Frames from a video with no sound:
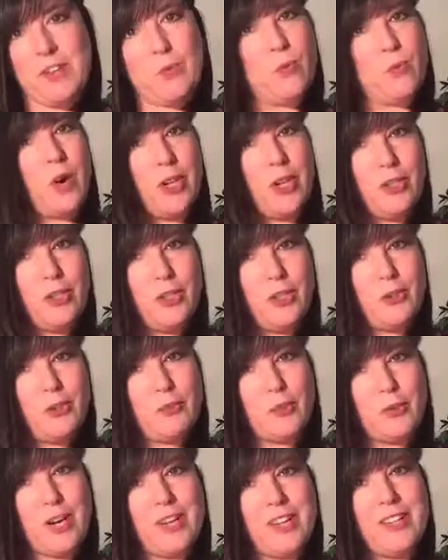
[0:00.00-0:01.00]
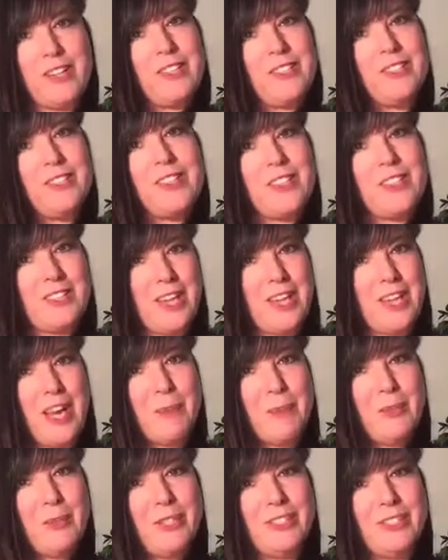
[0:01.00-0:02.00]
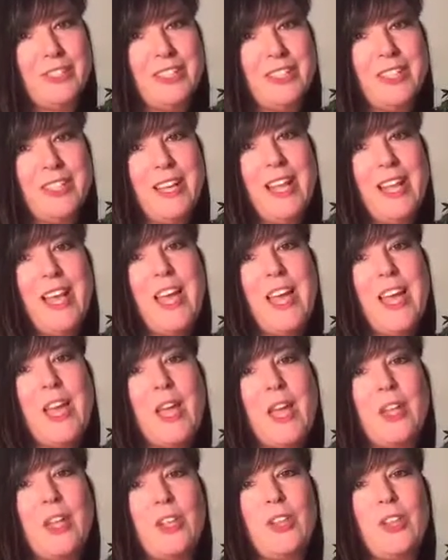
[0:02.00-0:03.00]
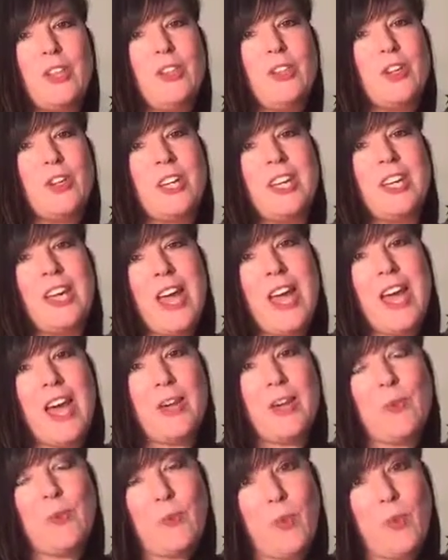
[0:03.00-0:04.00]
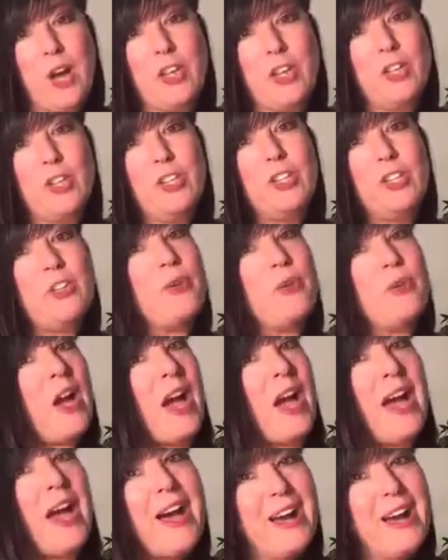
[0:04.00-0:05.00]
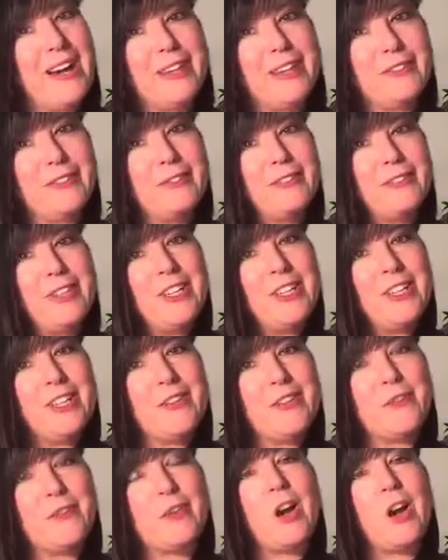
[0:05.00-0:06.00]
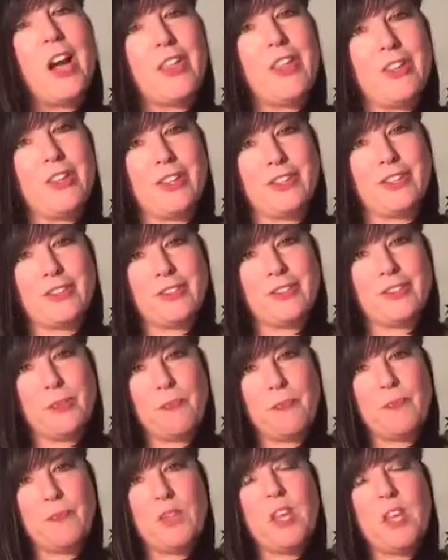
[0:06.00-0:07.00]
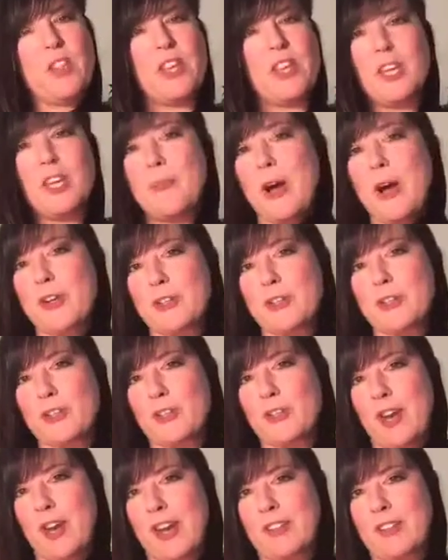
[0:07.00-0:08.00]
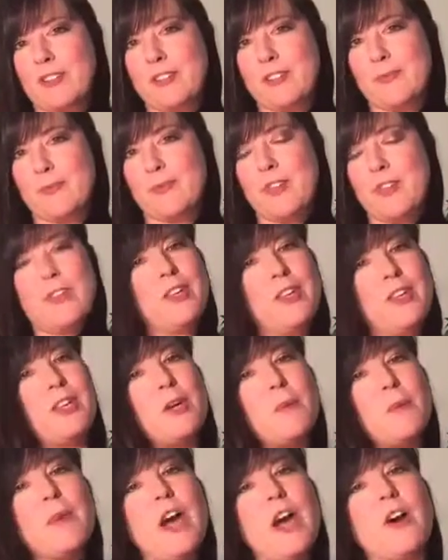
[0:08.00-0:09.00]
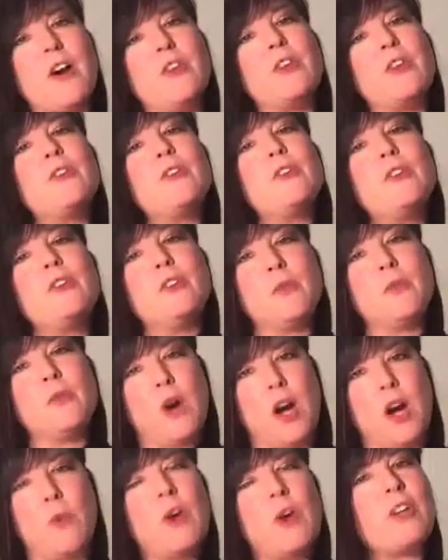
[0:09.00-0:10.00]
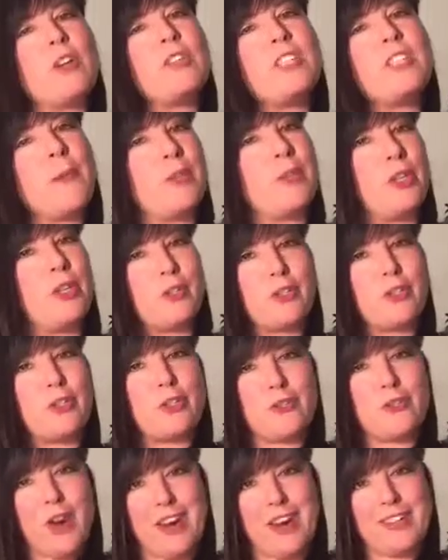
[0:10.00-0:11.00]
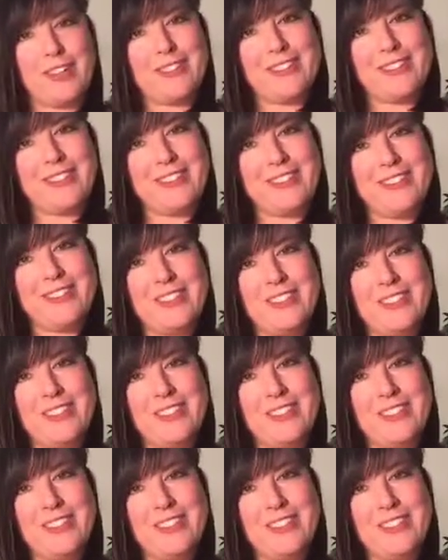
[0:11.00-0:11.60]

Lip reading: in what you bring to the table, looking at what you have for others. Think about your strengths. Think about who you are. What are some of your strengths?